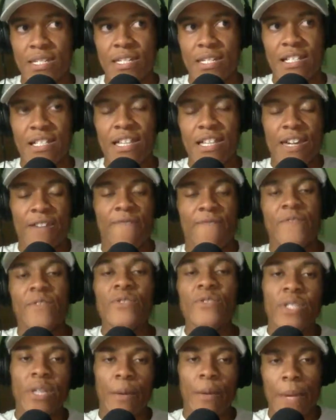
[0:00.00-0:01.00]
like, it
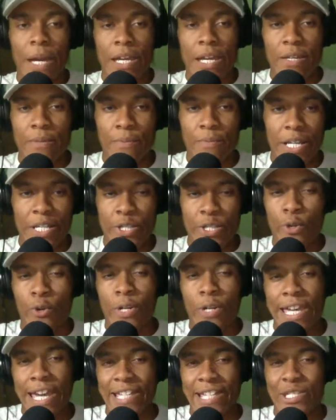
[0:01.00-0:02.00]
feels like my
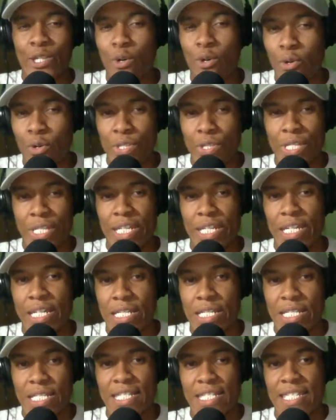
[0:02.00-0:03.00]
story has holes in
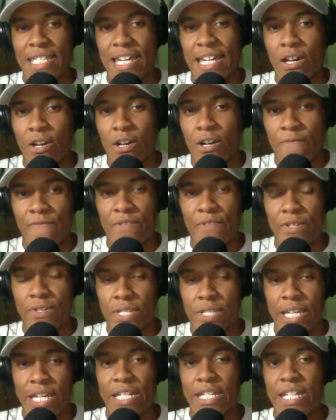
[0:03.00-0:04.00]
it that aren't
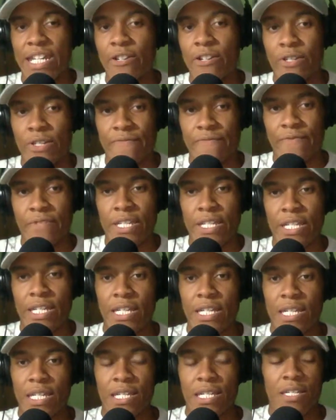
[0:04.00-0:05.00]
filled yet narratively,
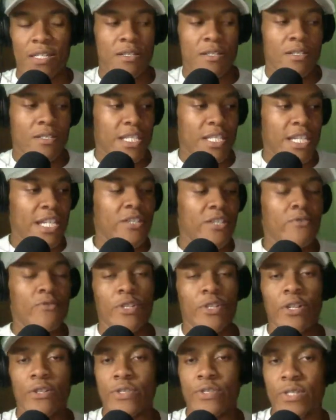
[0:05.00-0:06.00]
then you
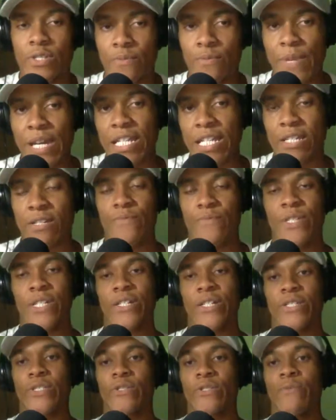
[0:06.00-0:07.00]
would go to Dramatica,
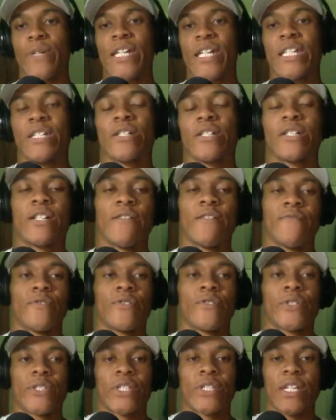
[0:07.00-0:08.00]
because Dramatica
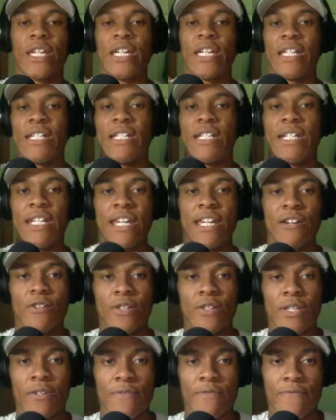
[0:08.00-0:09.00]
covers
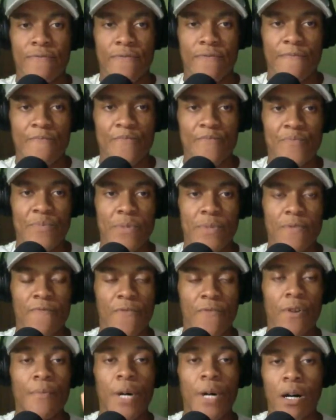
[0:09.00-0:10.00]
narrative
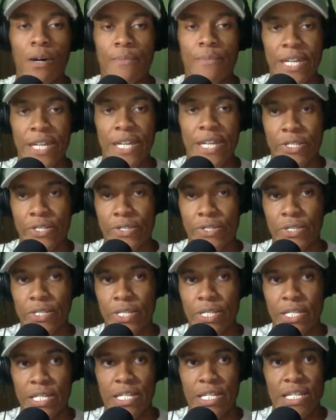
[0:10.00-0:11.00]
from all bases.
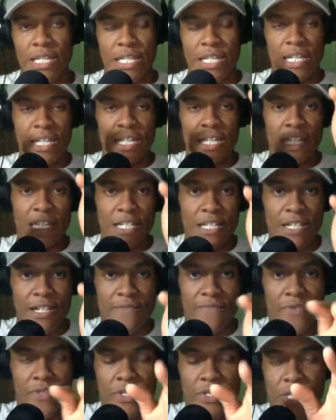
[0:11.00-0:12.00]
It
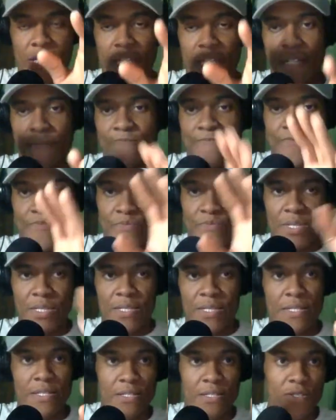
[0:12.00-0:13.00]
covers it
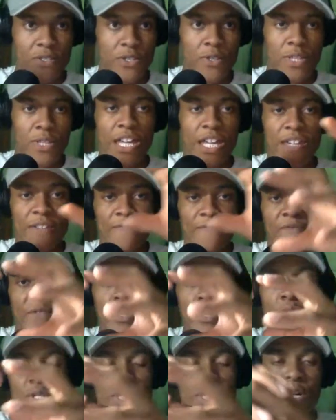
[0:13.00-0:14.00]
so that it
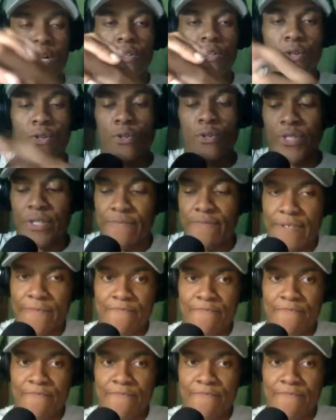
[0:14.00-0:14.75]
fills in all the holes of it.